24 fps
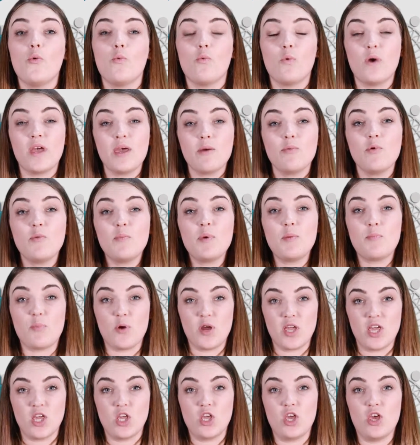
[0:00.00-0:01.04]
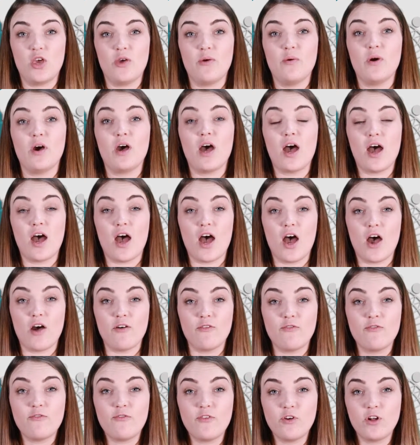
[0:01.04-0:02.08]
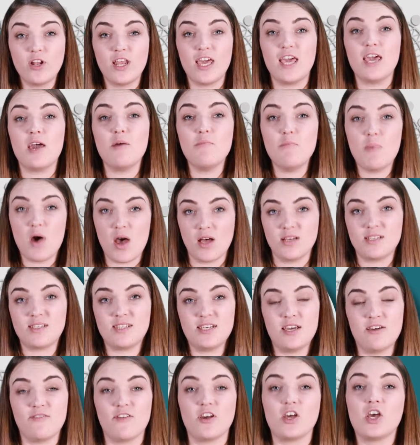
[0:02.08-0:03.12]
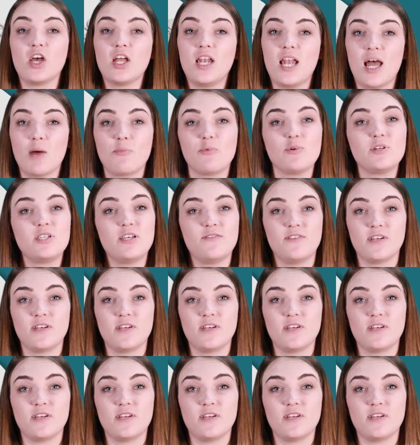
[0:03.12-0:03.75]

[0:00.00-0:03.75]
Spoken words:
we will be bringing you a fully immersive and collaborative